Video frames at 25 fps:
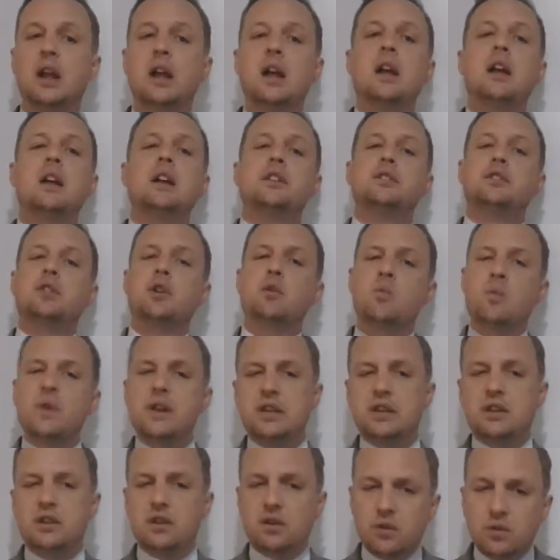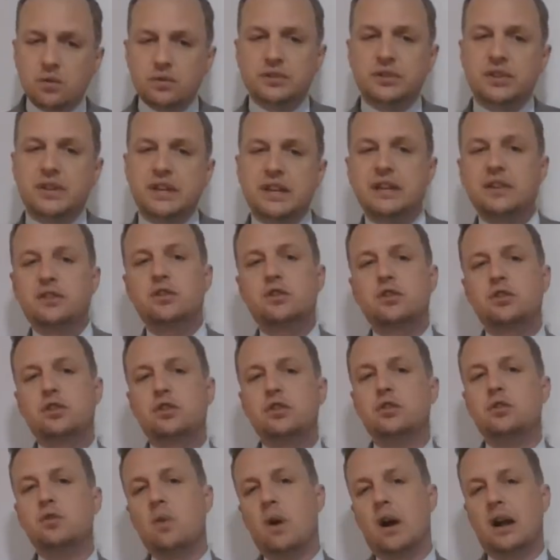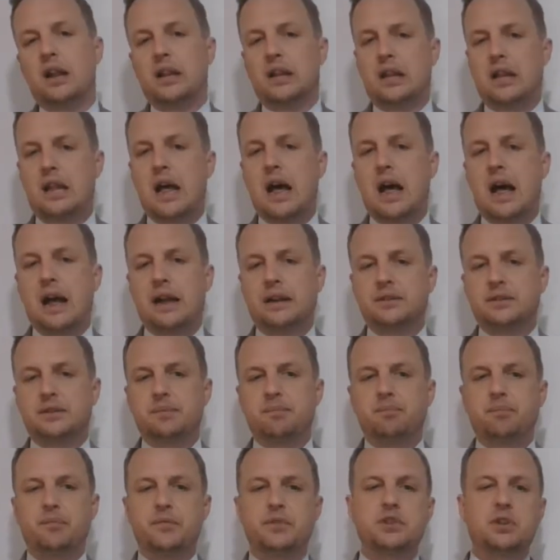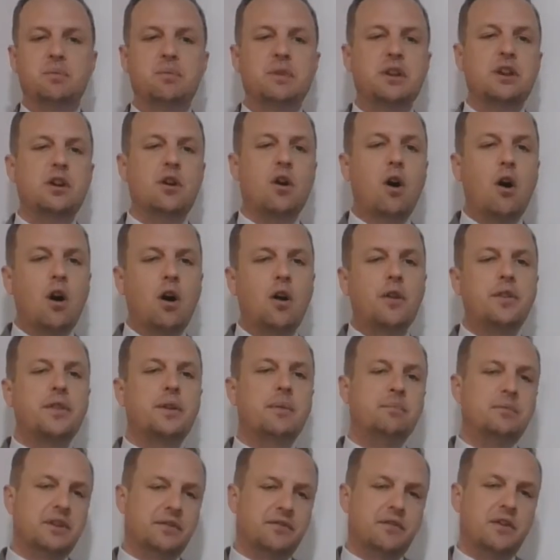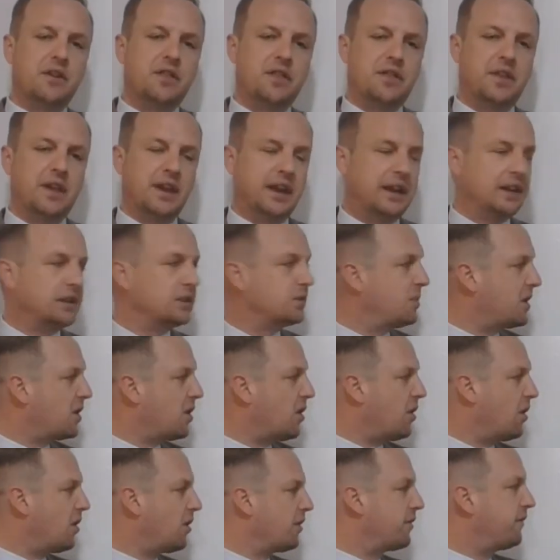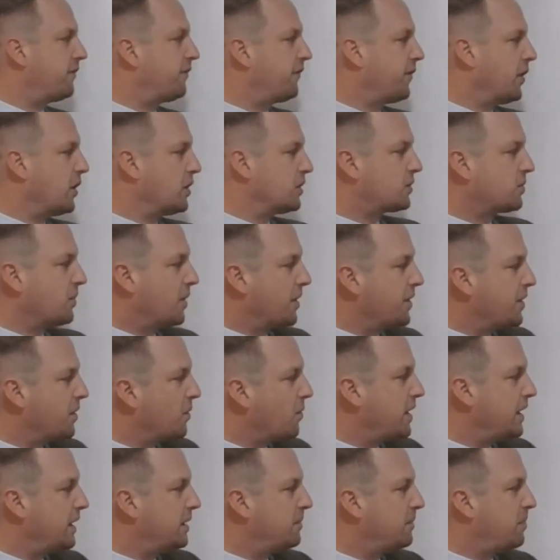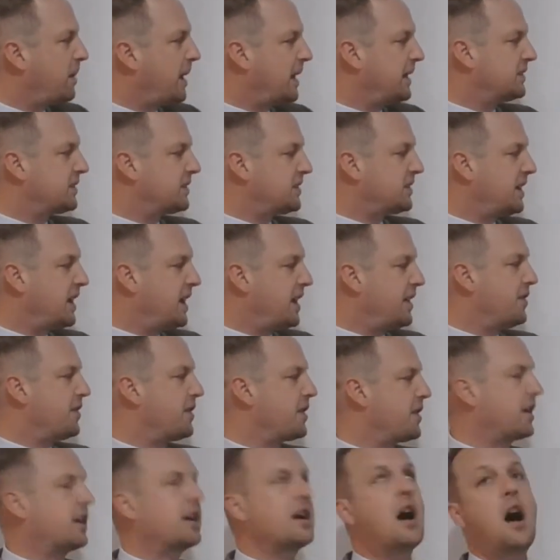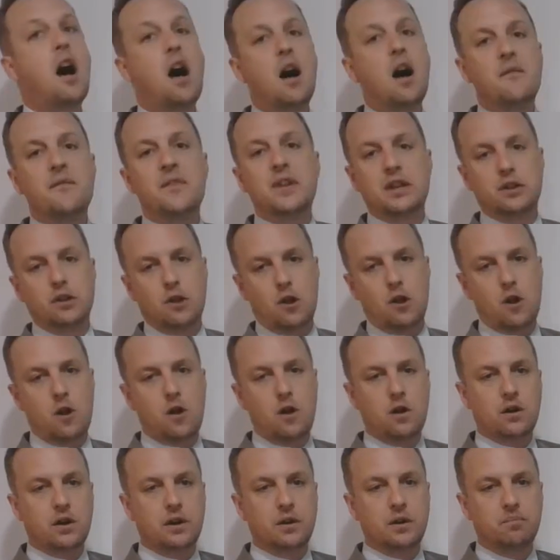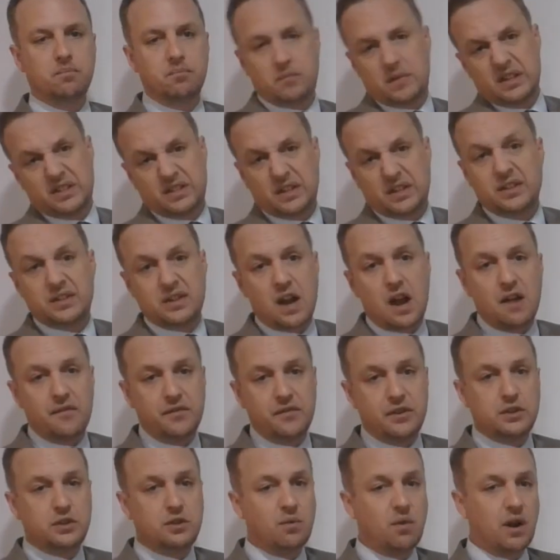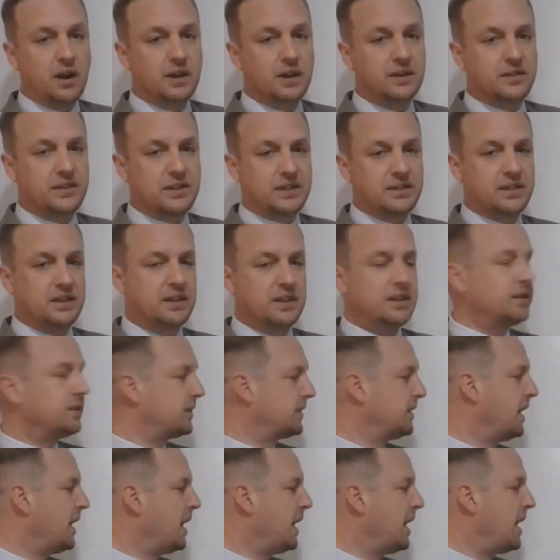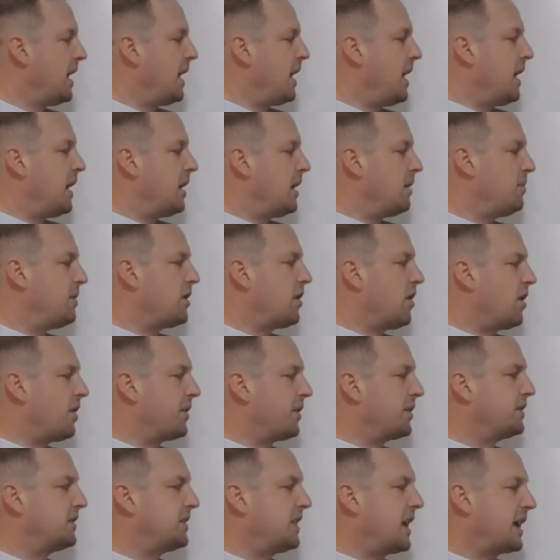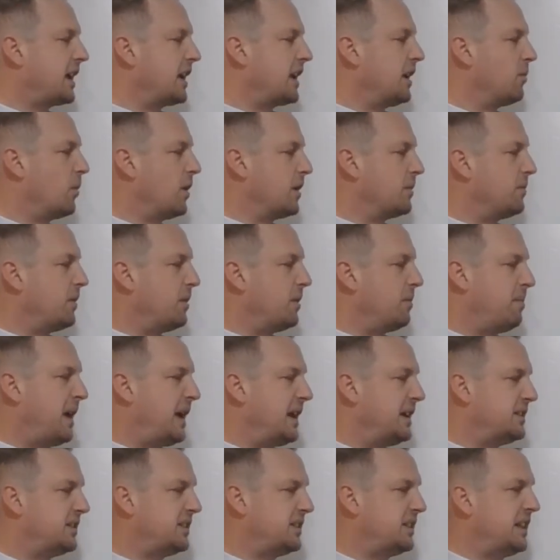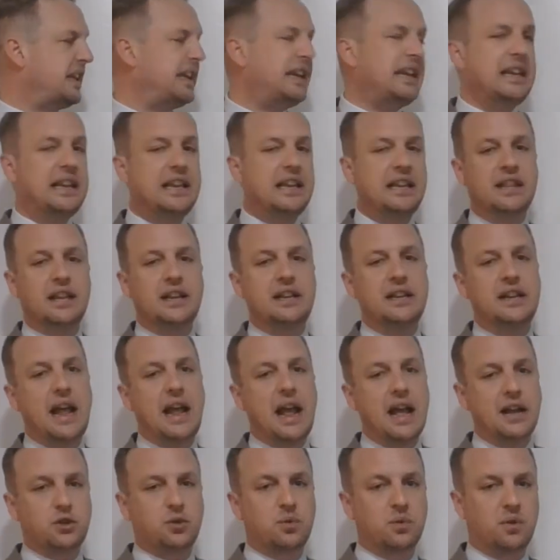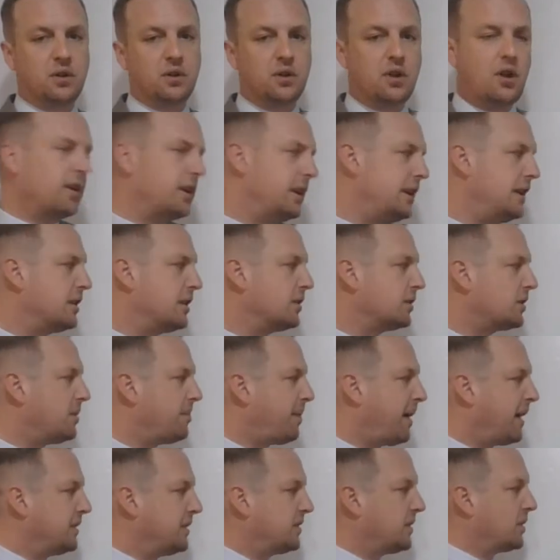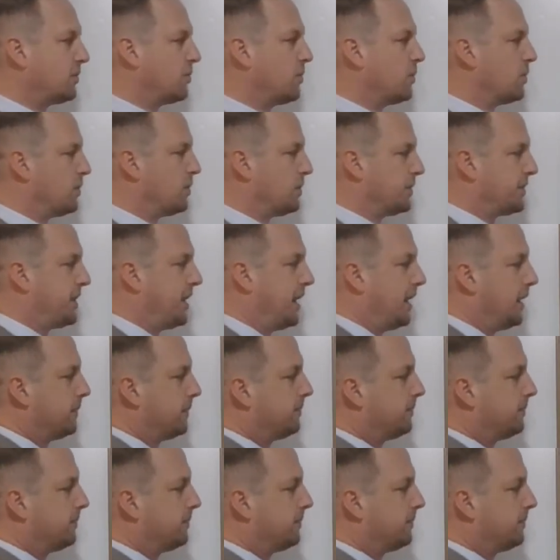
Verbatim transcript: So we use these two a lot. So we call them different things. We call the first one, the one in base 10, the common log because it's common to our existence. And we call the second one with base E the natural log. And here's the basic rules there.